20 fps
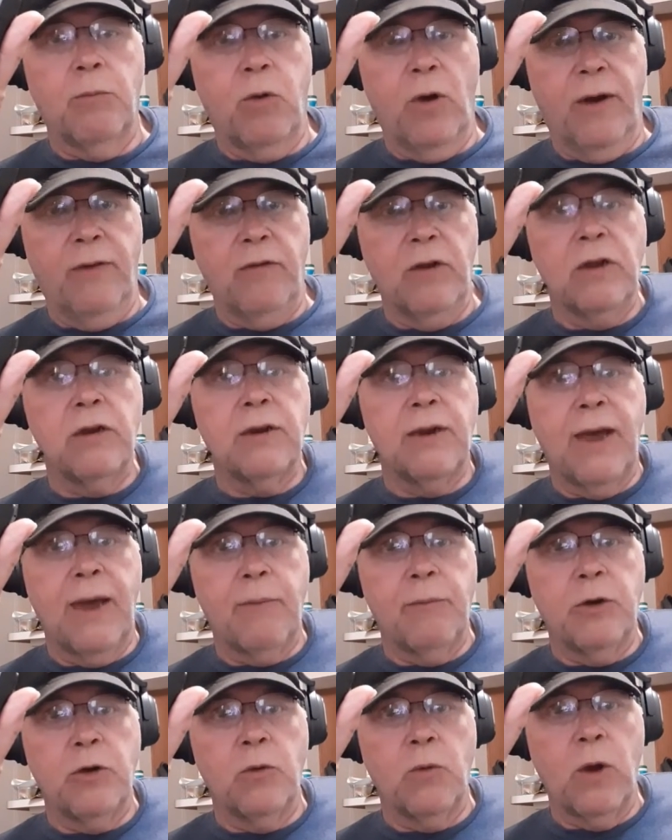prevalent in the
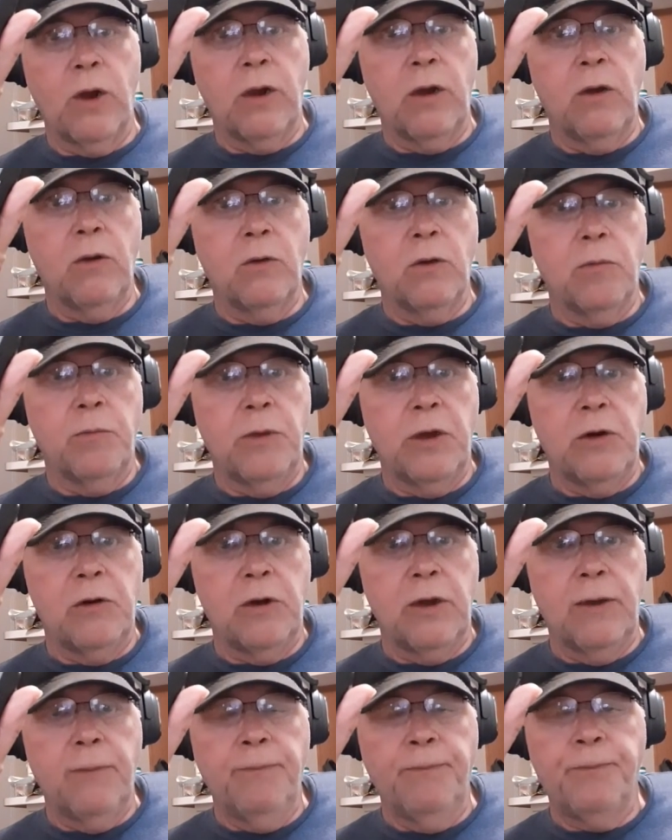amateur radio
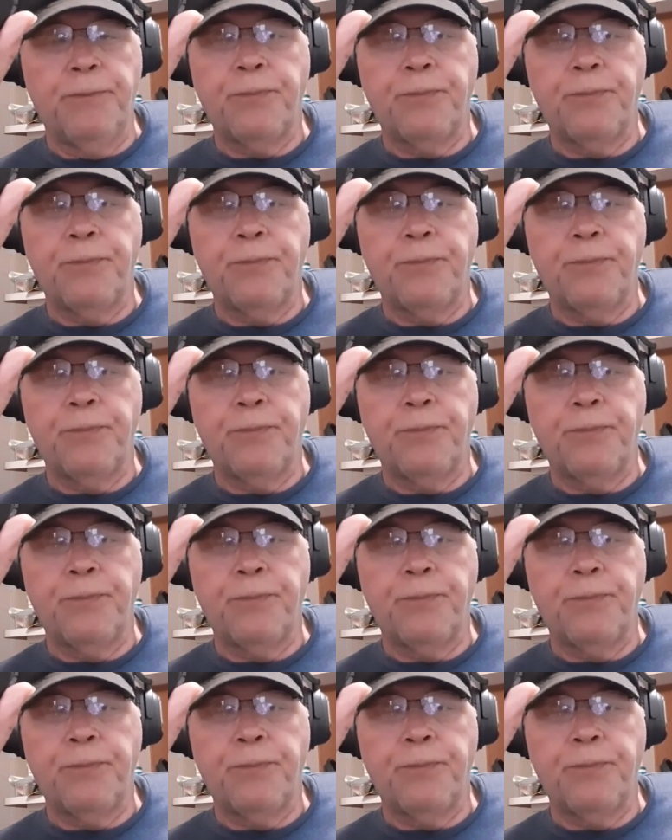community